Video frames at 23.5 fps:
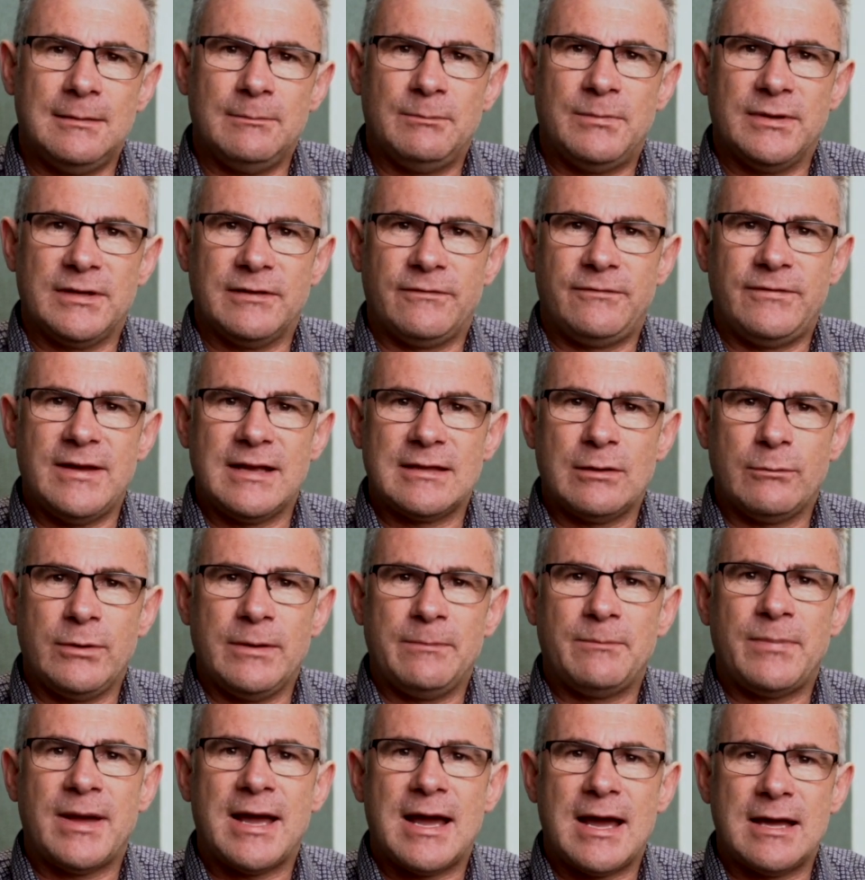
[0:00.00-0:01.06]
but the fact that we
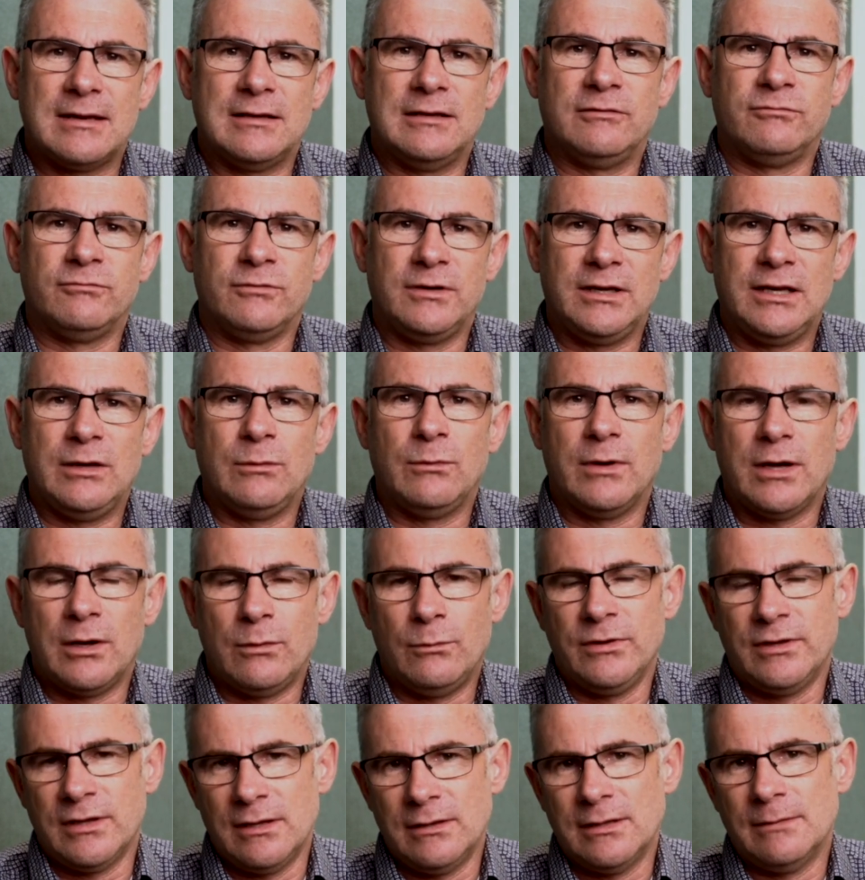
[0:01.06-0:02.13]
partnered really well
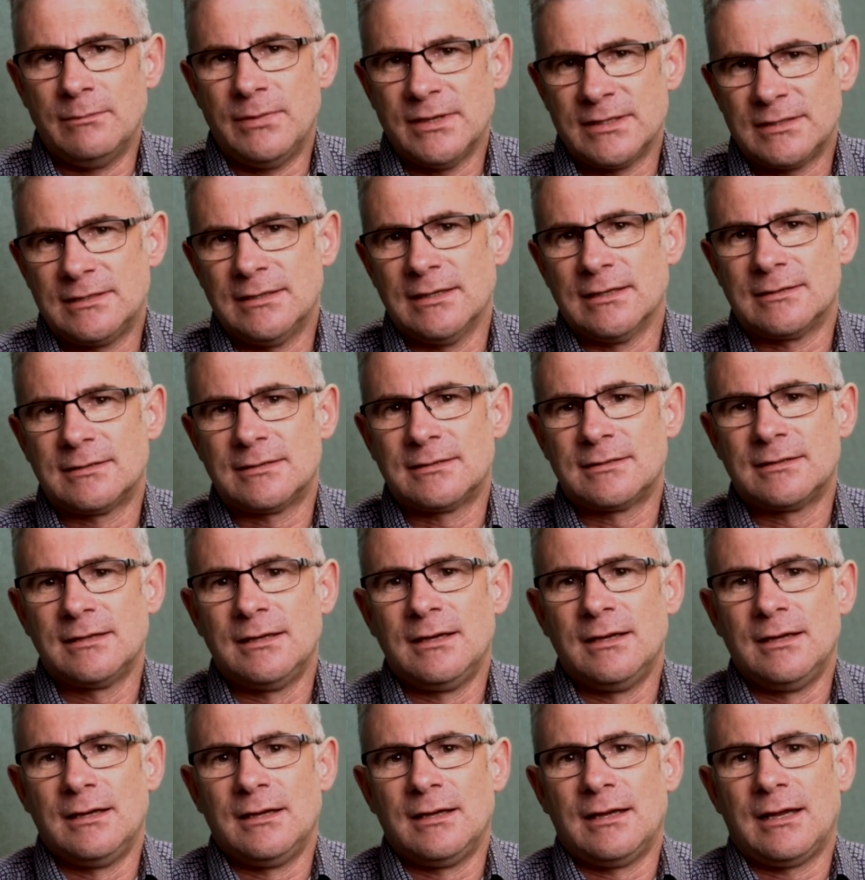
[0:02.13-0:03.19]
within the business
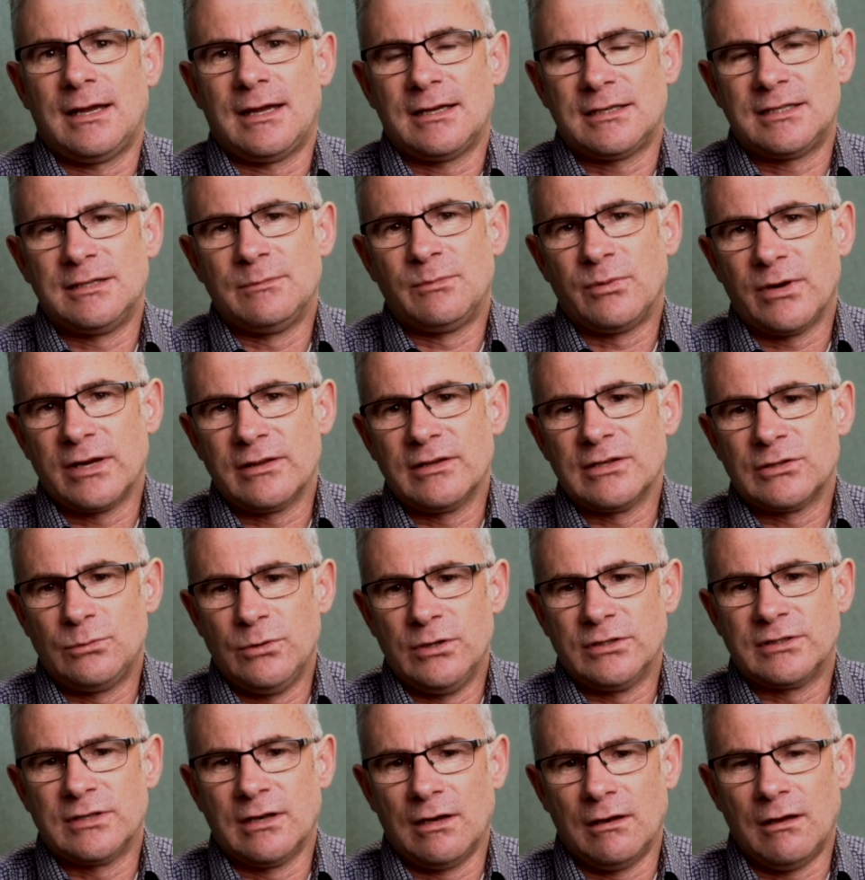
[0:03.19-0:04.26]
to bring this
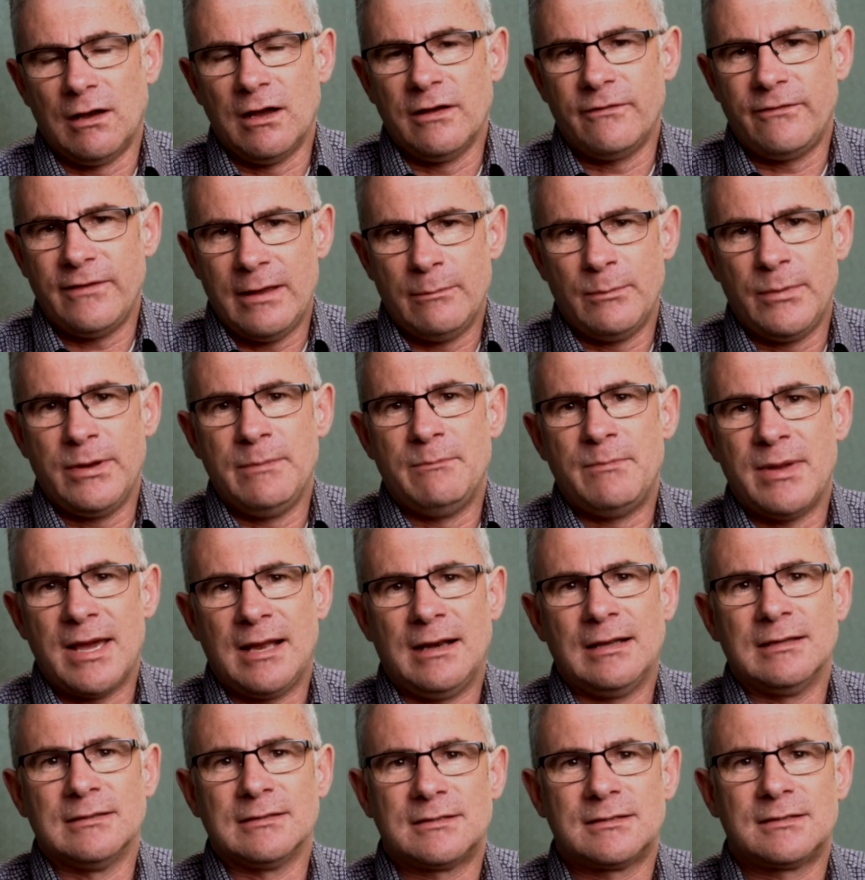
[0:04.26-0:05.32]
work to life, and we
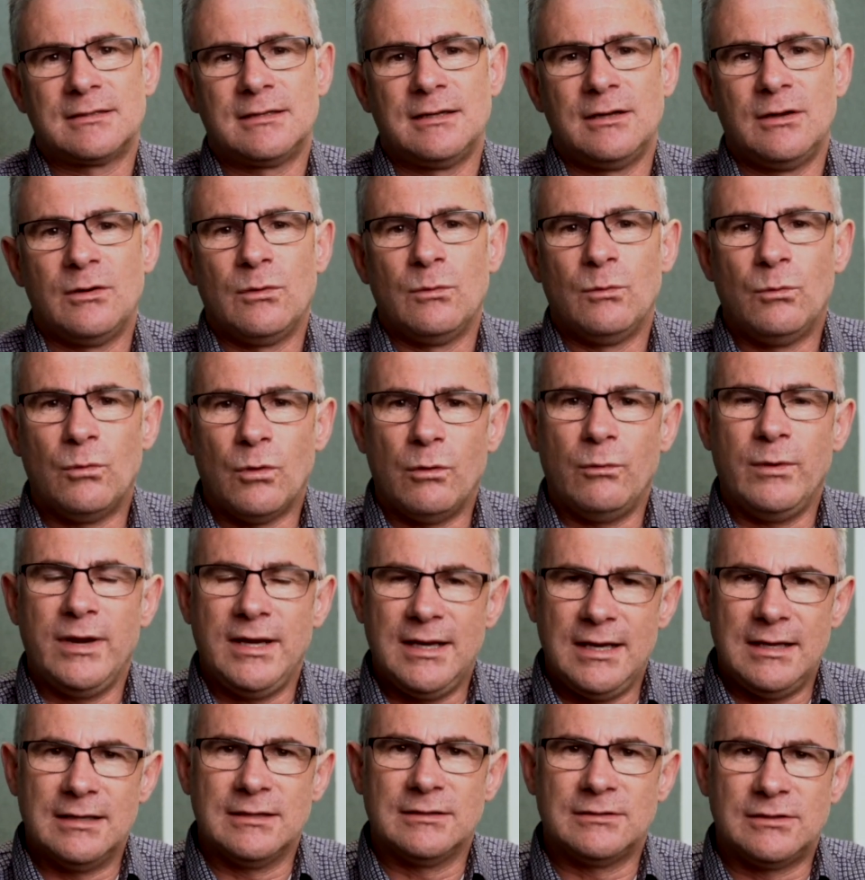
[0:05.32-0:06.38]
balanced what we
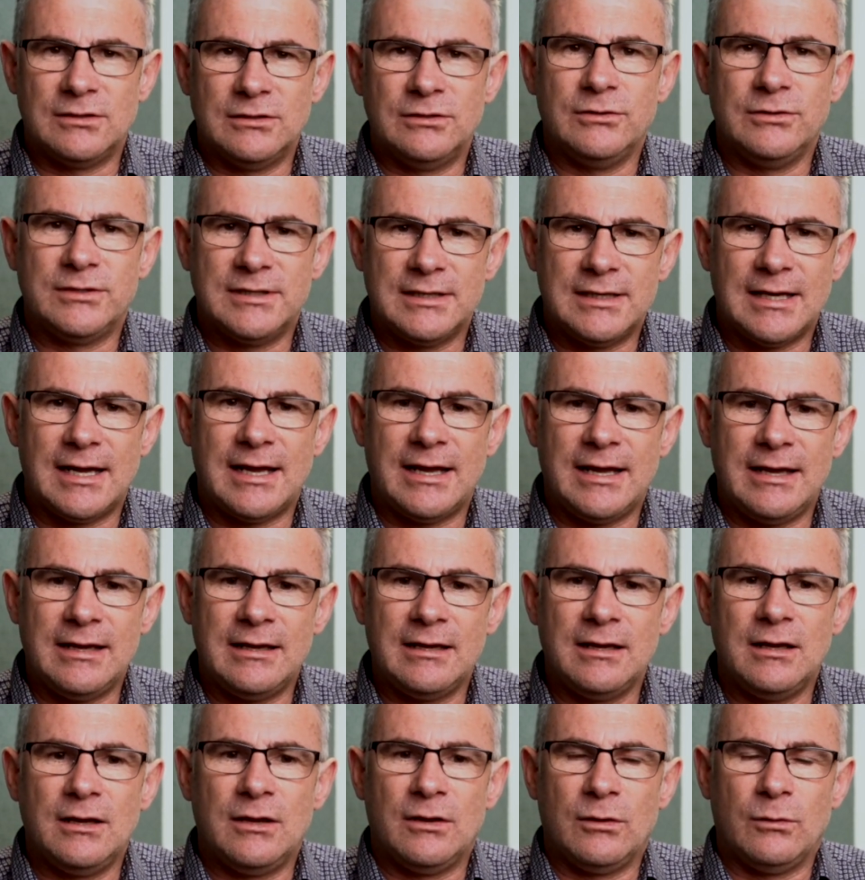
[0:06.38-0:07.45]
needed to do today
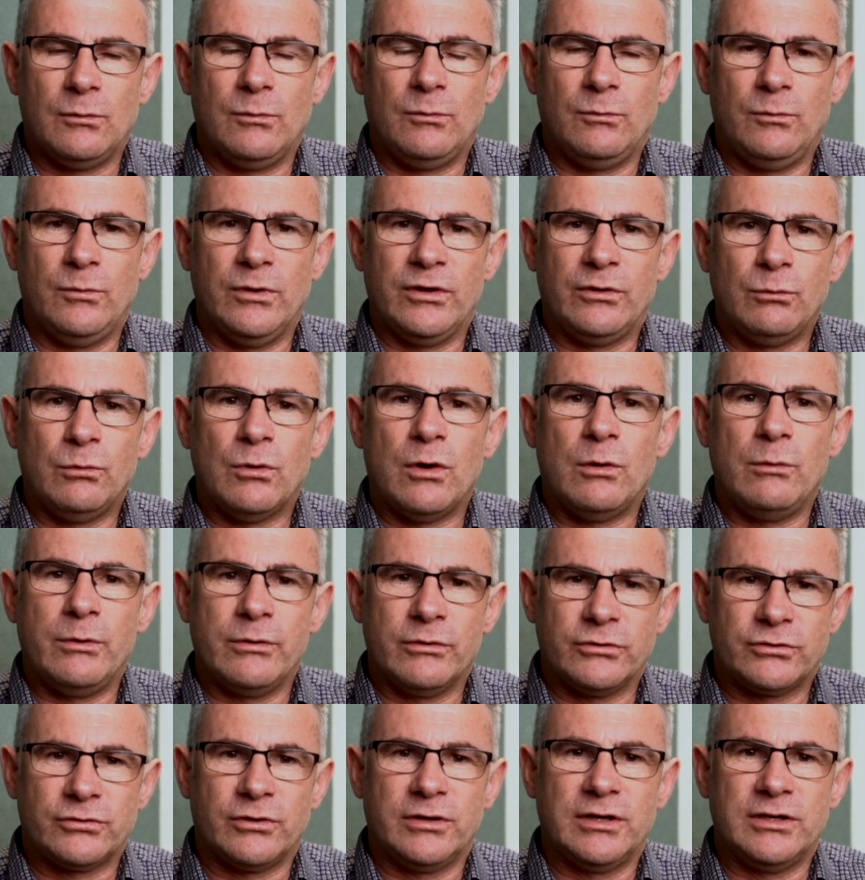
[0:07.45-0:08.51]
with what we
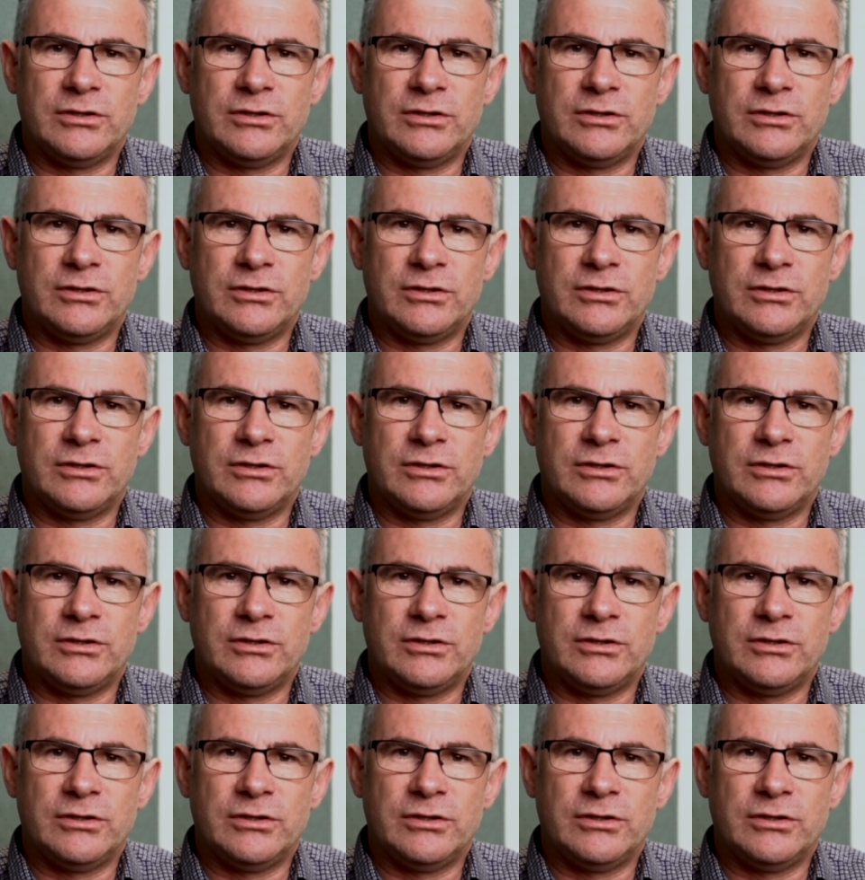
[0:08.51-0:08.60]
were trying to